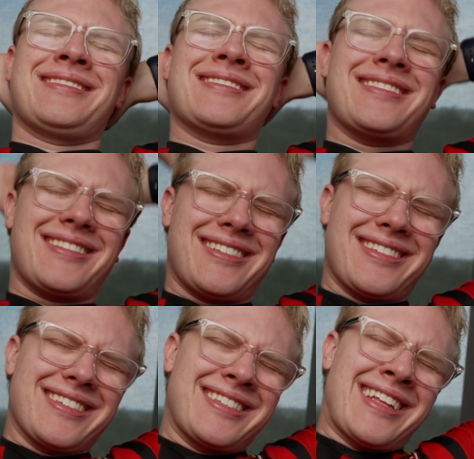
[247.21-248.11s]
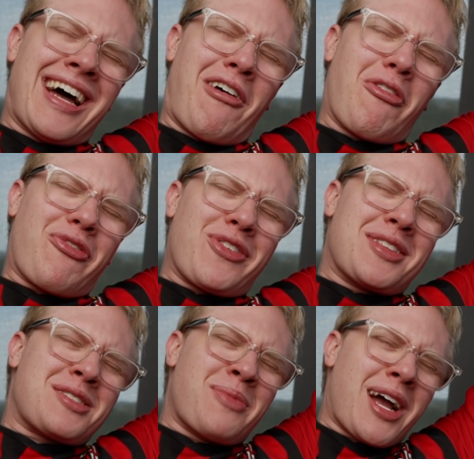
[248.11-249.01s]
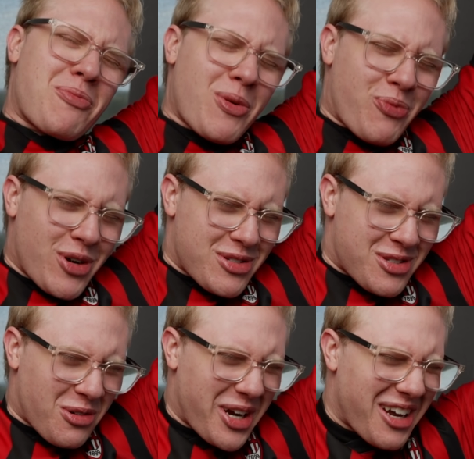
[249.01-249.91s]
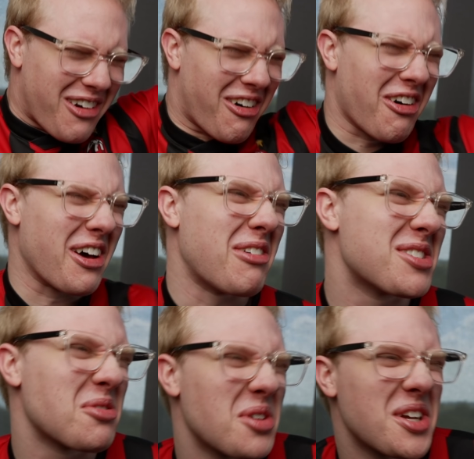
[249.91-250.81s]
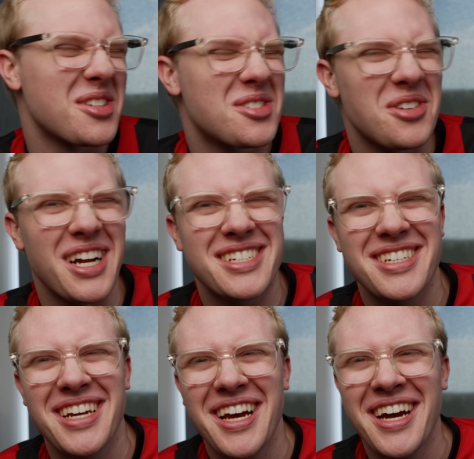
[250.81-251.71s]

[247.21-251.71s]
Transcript: Oh, no, for this MacBook Pro story, oh, that was a really good stretch.